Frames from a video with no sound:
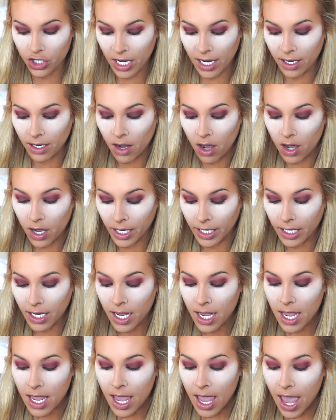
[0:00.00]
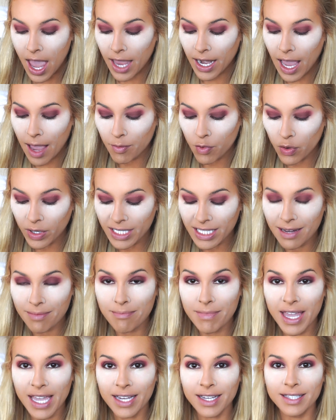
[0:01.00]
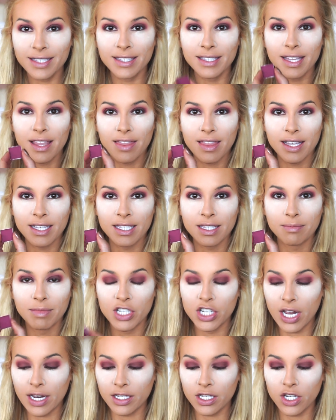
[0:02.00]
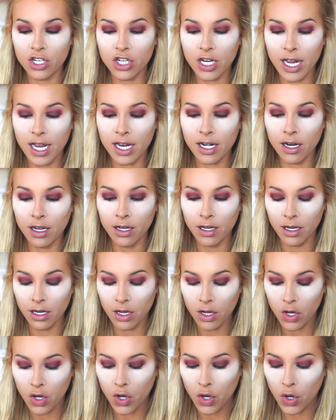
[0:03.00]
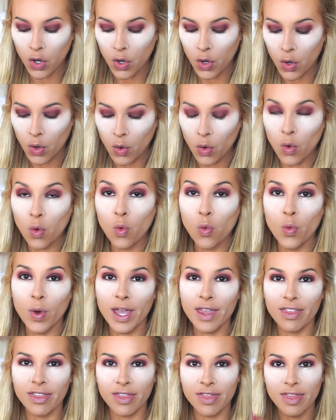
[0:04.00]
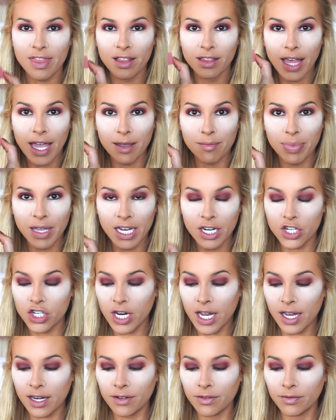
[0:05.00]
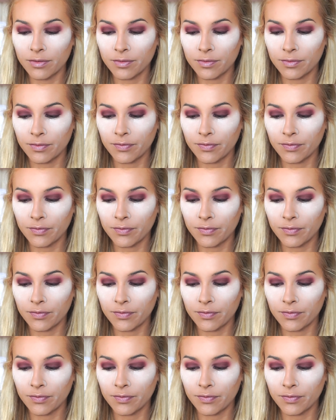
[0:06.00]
shade on, and I'm going to mix this magenta shade with the light pink shade.